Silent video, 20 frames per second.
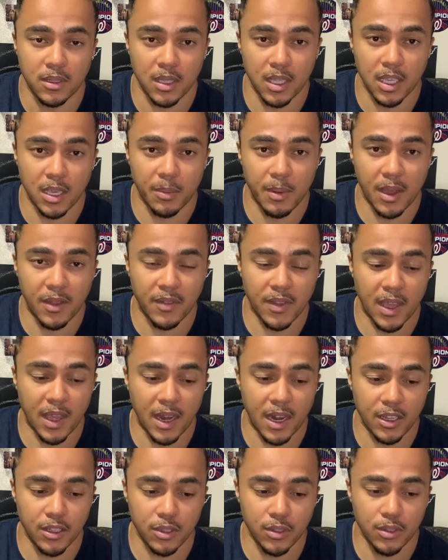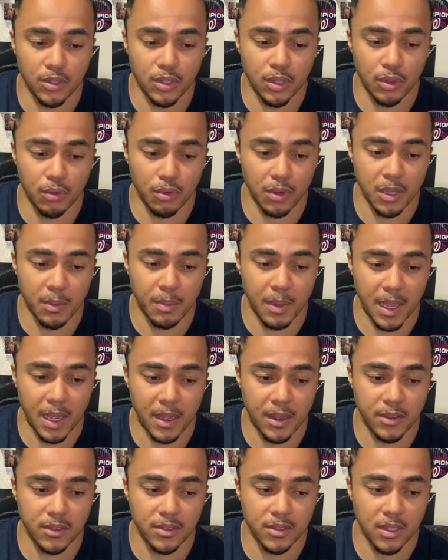think about that. Blow off tube
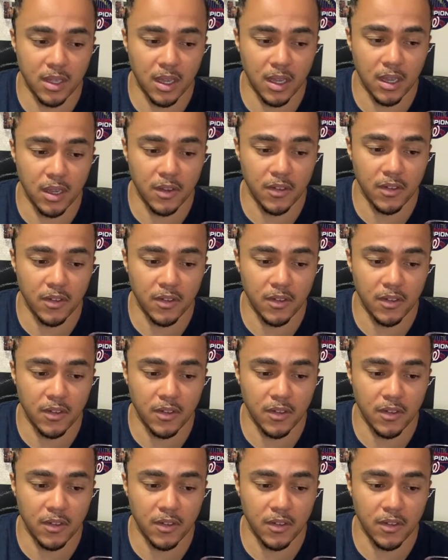there. Use